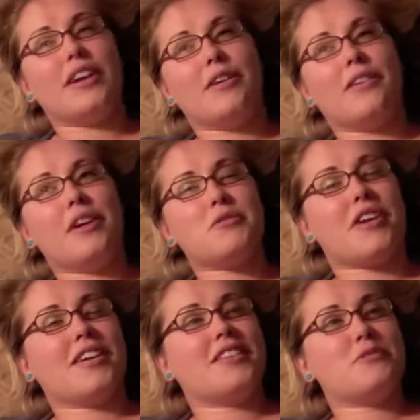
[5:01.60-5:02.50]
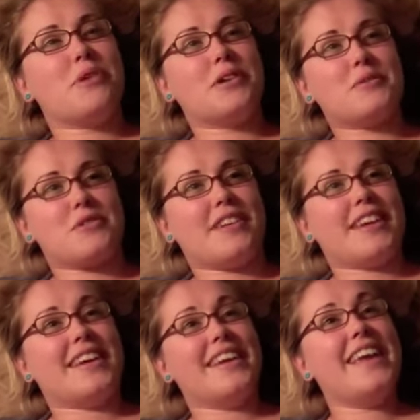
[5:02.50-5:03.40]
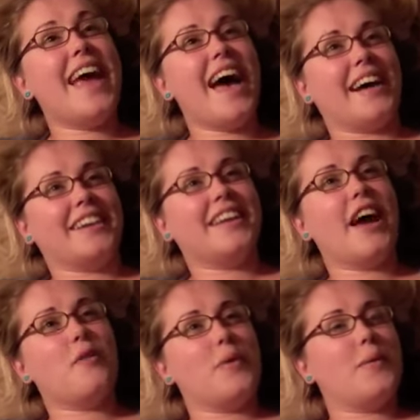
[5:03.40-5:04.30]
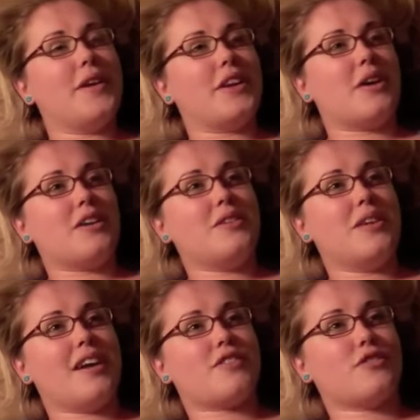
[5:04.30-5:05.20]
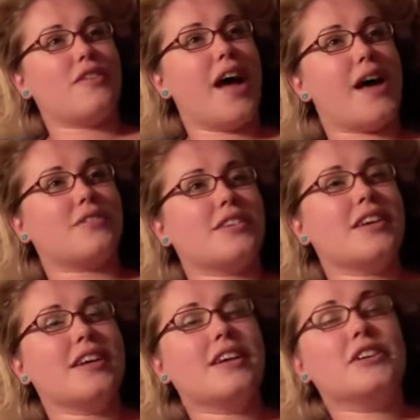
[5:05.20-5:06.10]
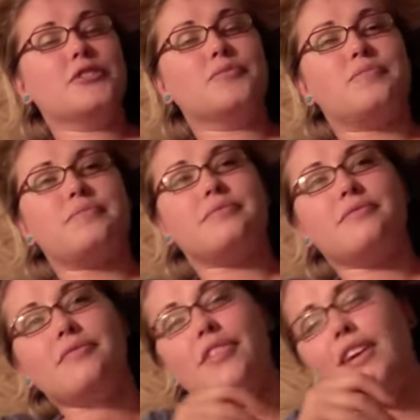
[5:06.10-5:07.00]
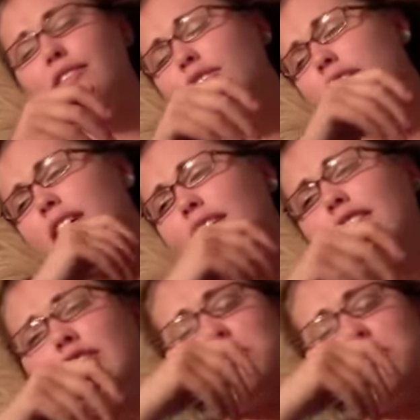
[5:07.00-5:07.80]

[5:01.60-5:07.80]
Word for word: wait, no, I'm sorry. The Pilgrims are like, "Yeah, yeah, we want to know how you guys survived." So the Indians